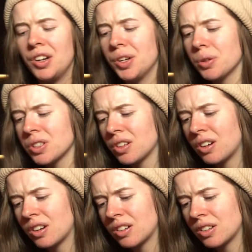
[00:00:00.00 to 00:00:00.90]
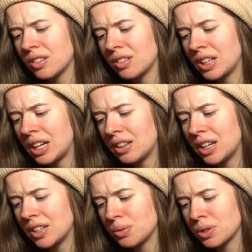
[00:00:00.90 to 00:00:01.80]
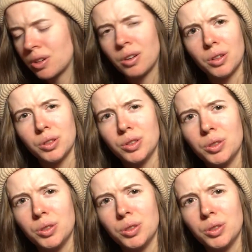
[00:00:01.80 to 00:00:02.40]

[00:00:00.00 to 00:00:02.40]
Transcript: newer song that I liked was called